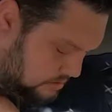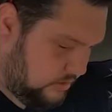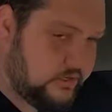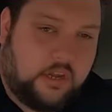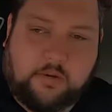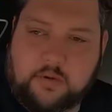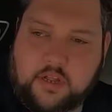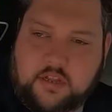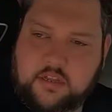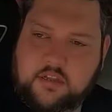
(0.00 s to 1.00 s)

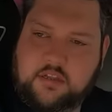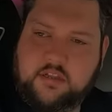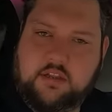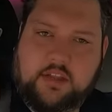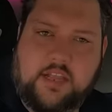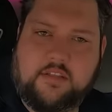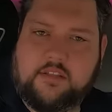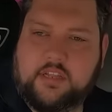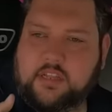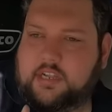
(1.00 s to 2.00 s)
So yeah,
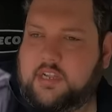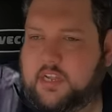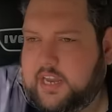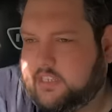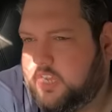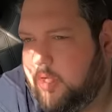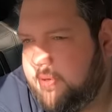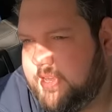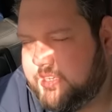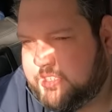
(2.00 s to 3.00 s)
let's go
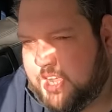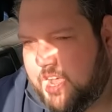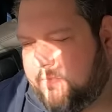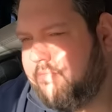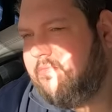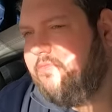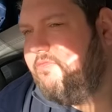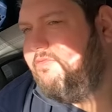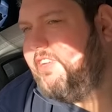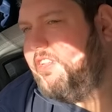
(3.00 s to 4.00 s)
and
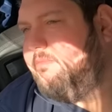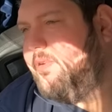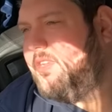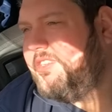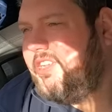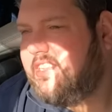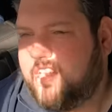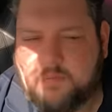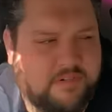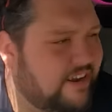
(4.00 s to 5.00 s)
ring the buzzer, tell
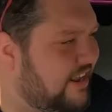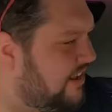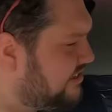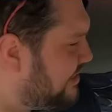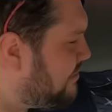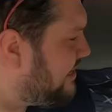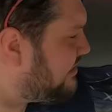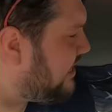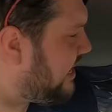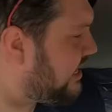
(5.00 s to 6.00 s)
them we're here, see what they
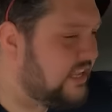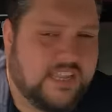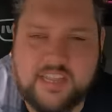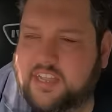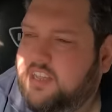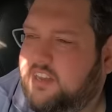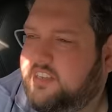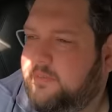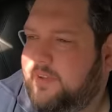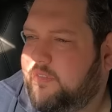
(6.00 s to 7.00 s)
say. Like I
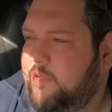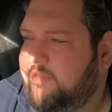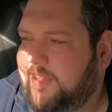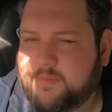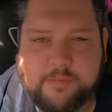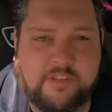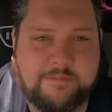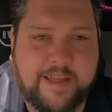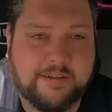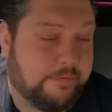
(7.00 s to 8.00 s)
said, we have to move back, we'll move
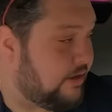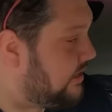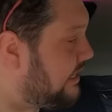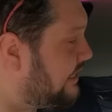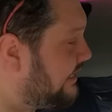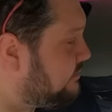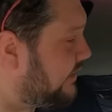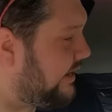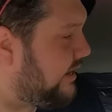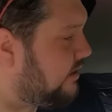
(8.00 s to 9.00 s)
back, but at least
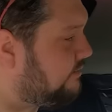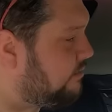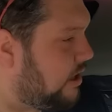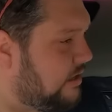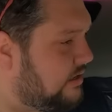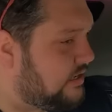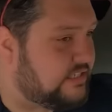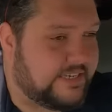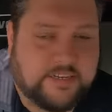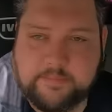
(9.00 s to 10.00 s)
we're here. But I can
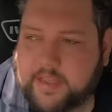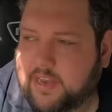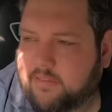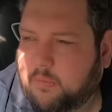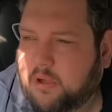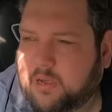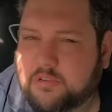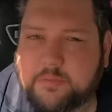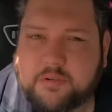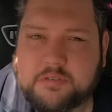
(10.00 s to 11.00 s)
see us being here a while,
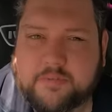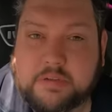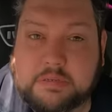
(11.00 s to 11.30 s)
to be honest with